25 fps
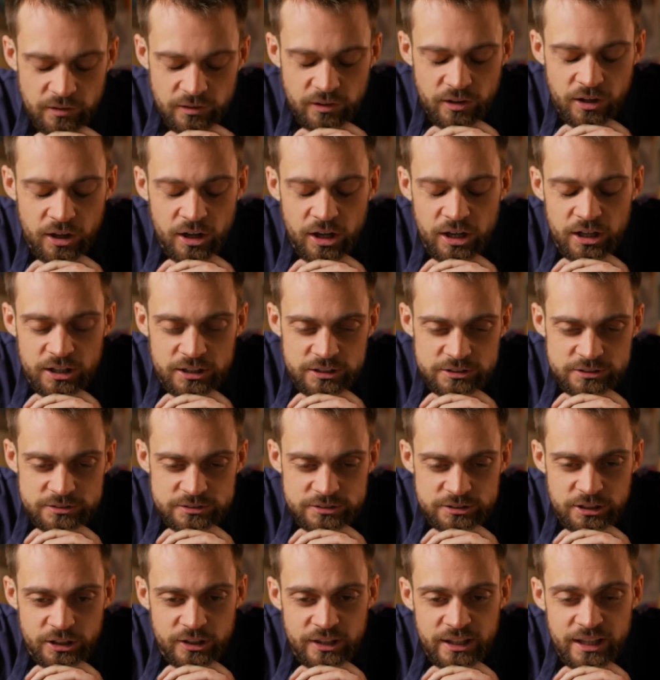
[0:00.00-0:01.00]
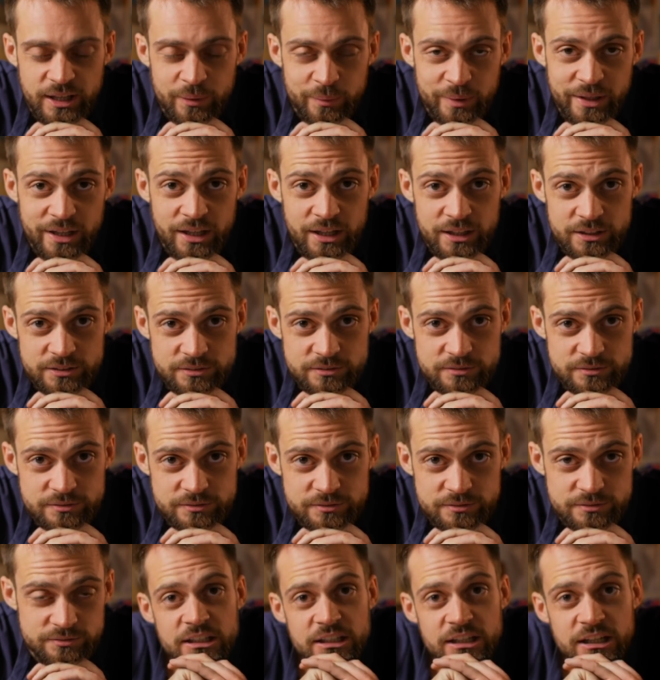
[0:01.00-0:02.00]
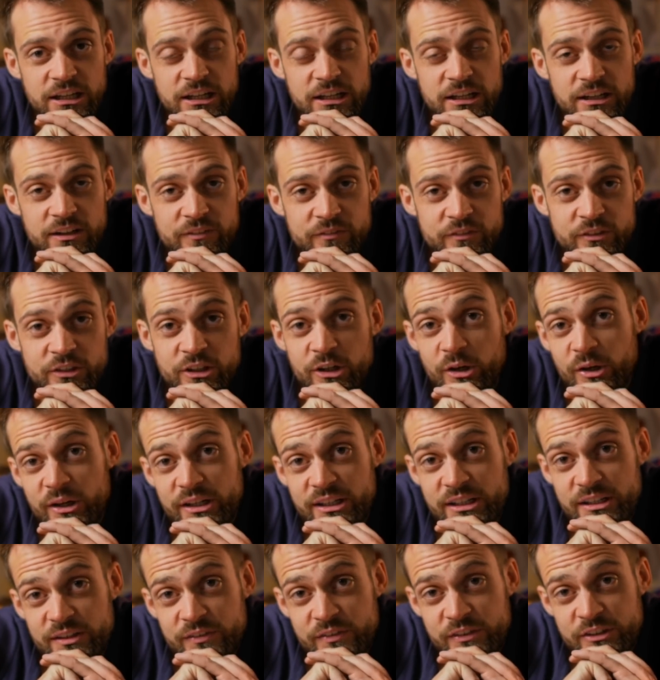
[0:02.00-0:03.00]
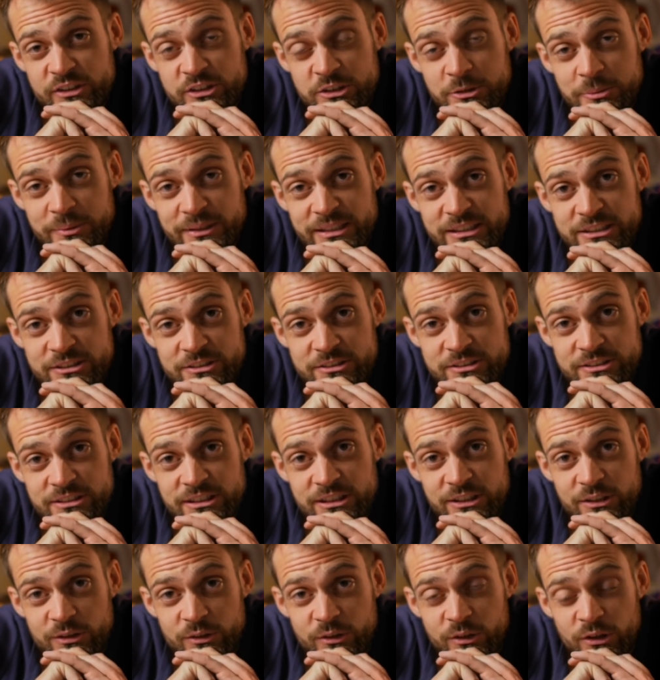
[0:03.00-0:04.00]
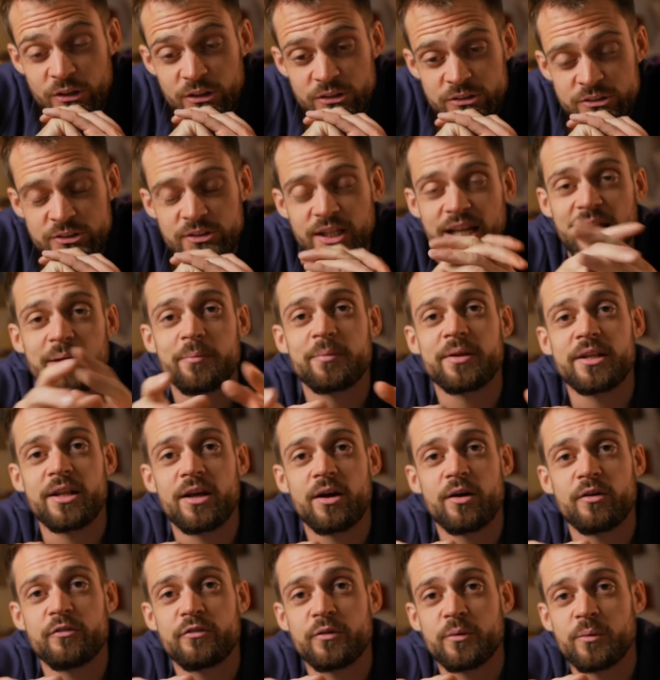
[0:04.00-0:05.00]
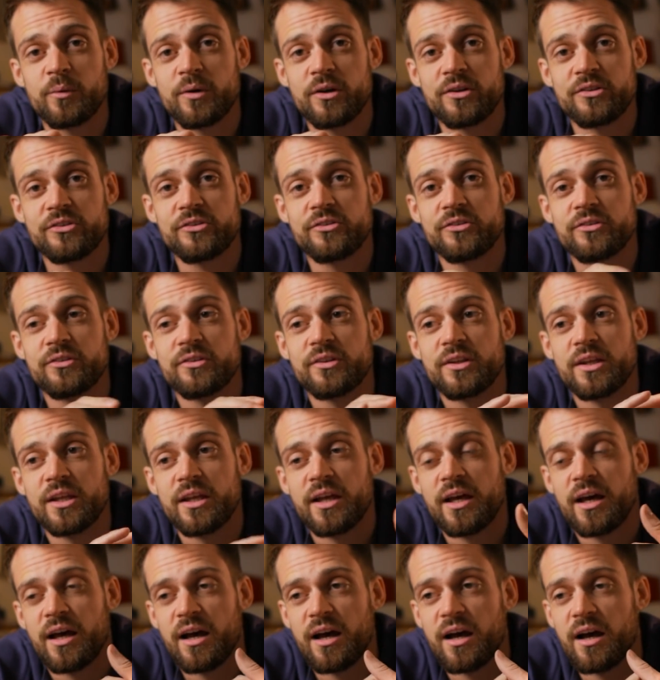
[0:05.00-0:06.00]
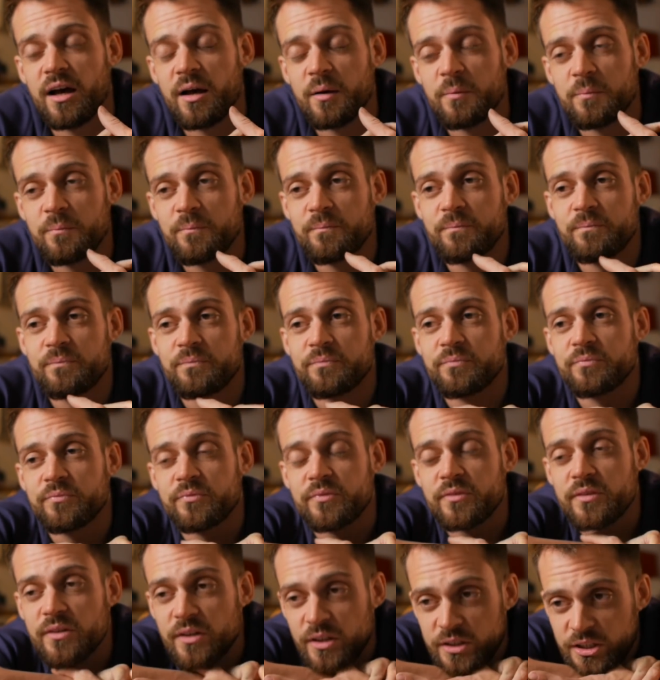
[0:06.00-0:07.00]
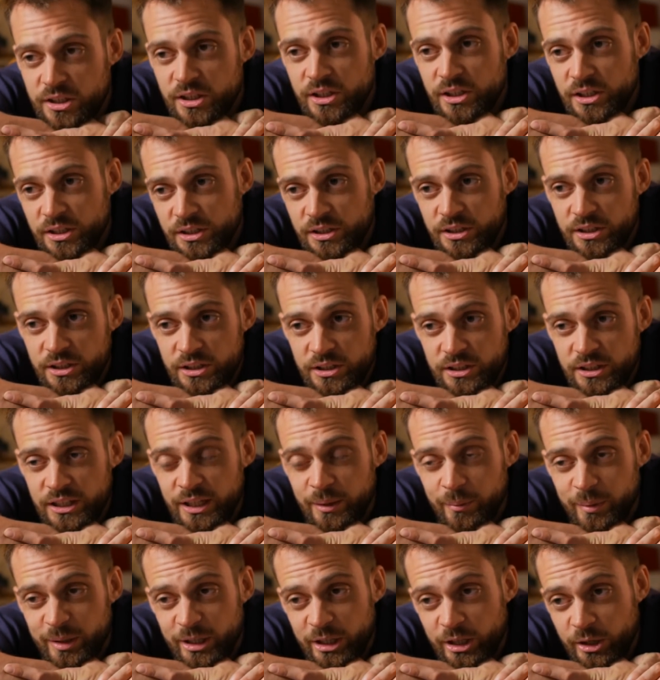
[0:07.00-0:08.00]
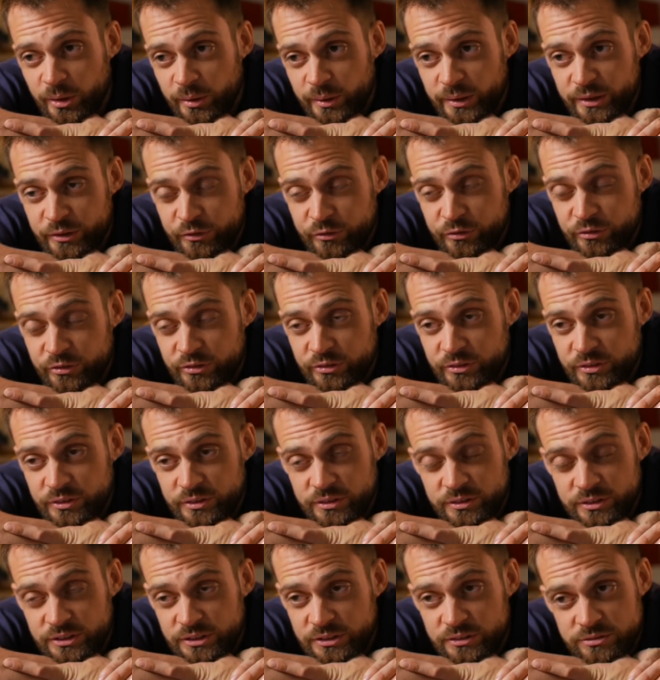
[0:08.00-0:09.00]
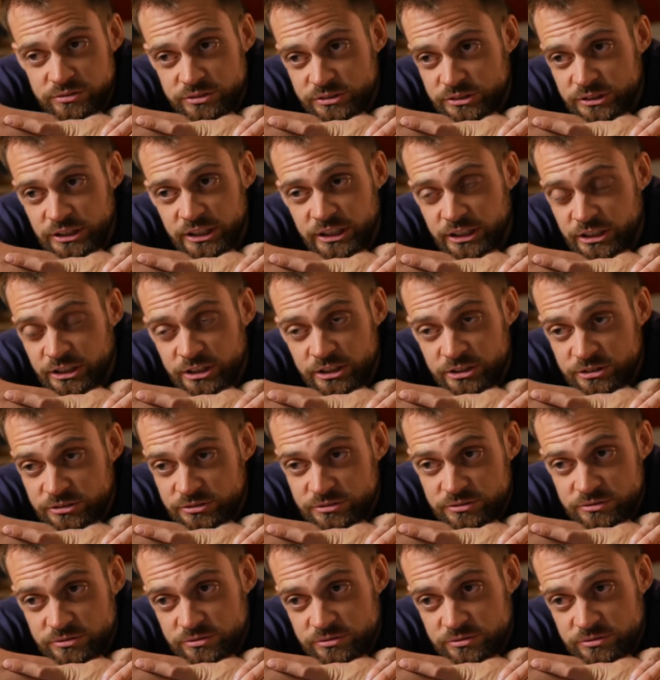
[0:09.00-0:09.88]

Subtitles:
Oh, so there we are. I have no idea if this will be interesting or not. So let me know if it was. Let me know if, I don't know,